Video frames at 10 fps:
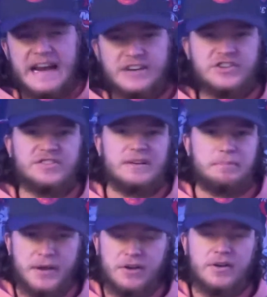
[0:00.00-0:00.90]
agency
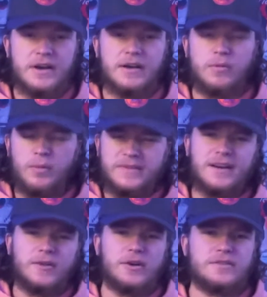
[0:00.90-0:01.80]
period, and we'll be
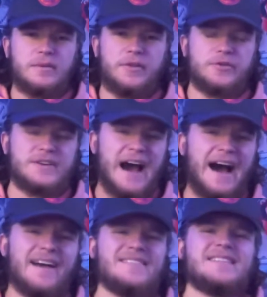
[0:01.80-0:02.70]
taking a look at some of those
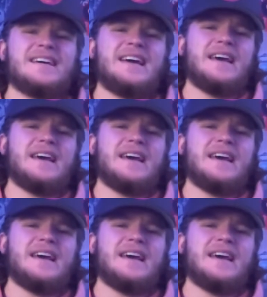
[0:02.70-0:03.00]
guys